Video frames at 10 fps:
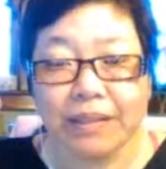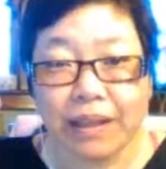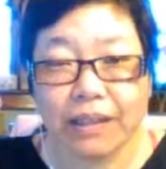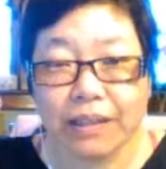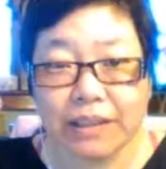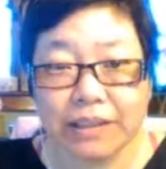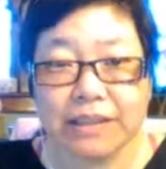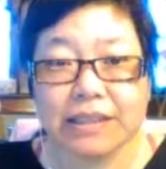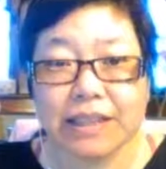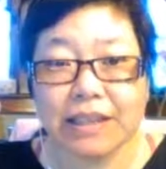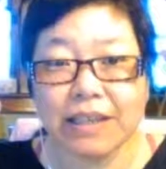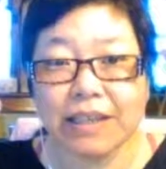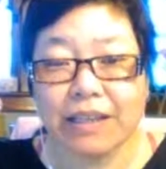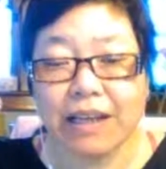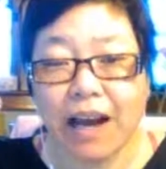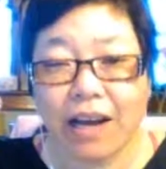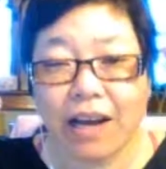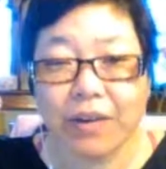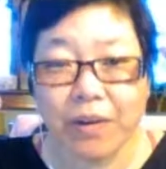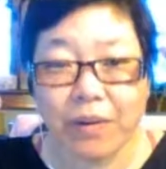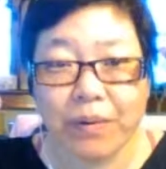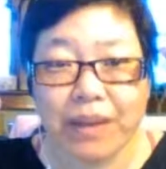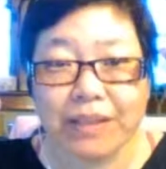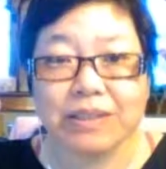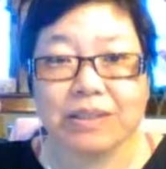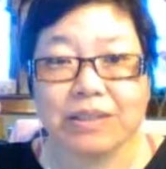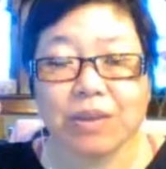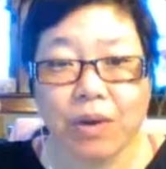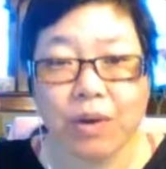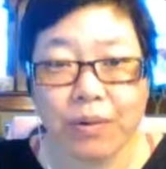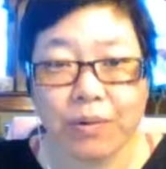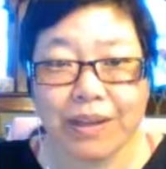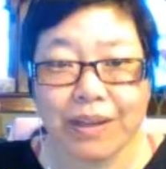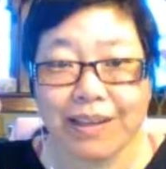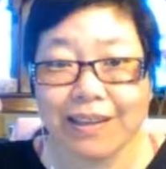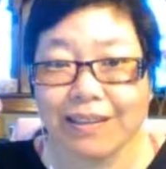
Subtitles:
that is an iOS coding app.